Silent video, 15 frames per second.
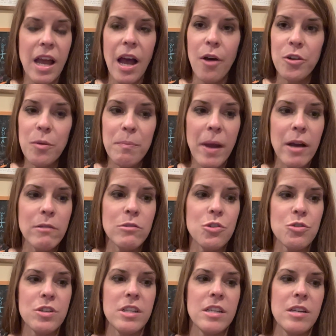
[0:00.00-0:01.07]
outer
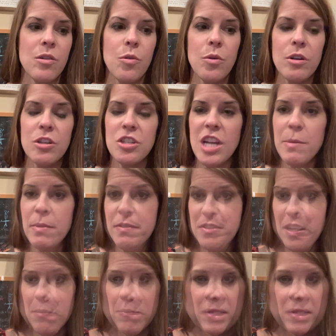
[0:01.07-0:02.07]
boundary or shape of something.